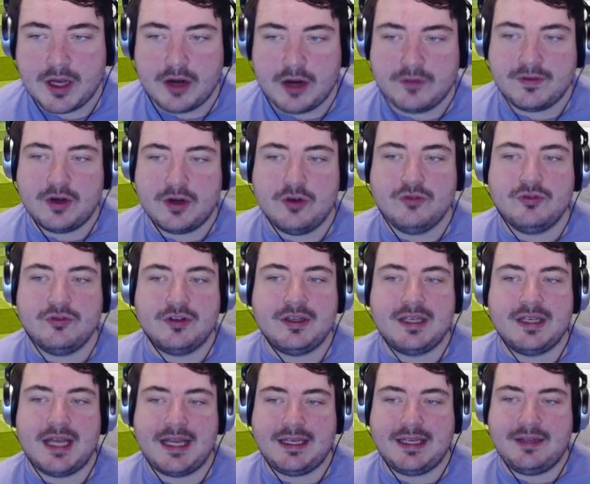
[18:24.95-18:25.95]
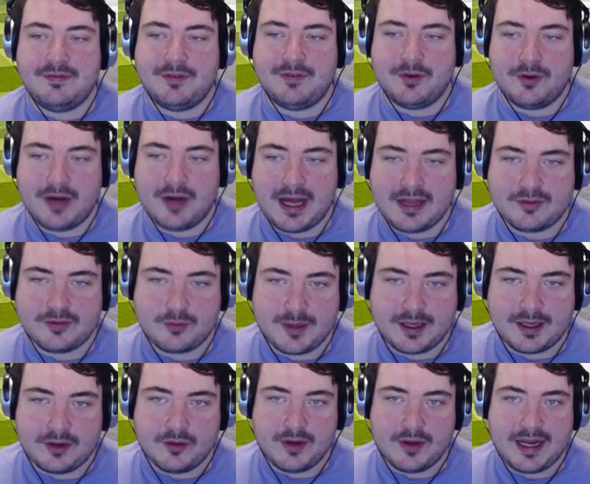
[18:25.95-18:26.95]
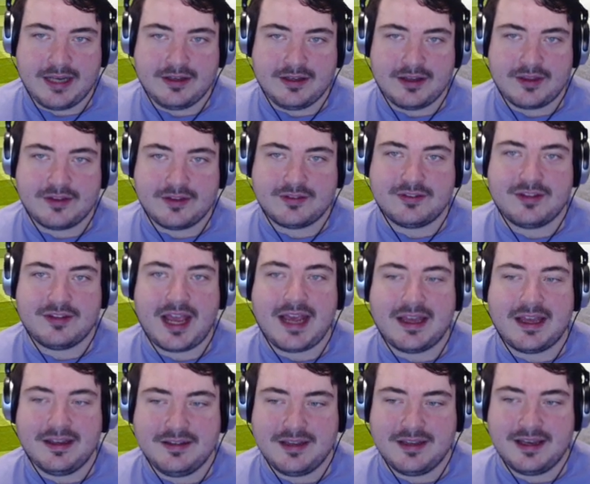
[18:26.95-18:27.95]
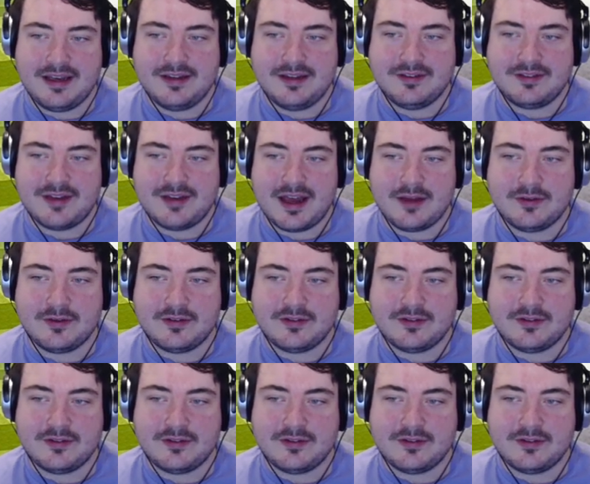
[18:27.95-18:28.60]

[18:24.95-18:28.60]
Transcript: of 194 as we go into the second innings now.